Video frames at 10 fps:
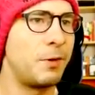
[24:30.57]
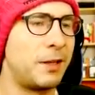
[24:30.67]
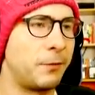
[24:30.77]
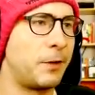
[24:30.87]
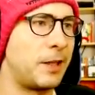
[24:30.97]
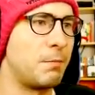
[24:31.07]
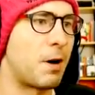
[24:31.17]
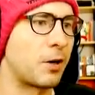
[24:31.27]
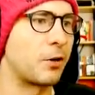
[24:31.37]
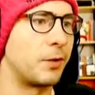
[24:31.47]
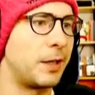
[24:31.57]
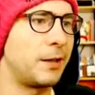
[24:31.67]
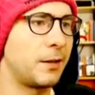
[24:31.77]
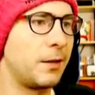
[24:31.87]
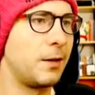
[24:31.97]
we defeated
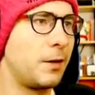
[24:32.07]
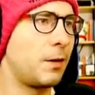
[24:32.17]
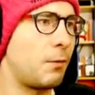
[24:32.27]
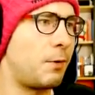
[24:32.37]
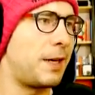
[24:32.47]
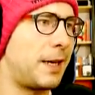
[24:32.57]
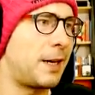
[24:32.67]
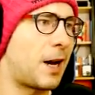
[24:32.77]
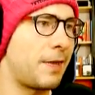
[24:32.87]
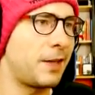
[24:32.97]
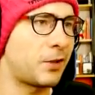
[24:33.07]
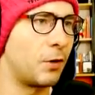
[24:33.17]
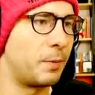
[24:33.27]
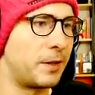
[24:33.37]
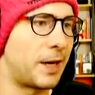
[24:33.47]
Marguerite, we got this
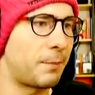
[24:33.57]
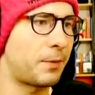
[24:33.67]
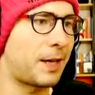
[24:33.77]
opened up.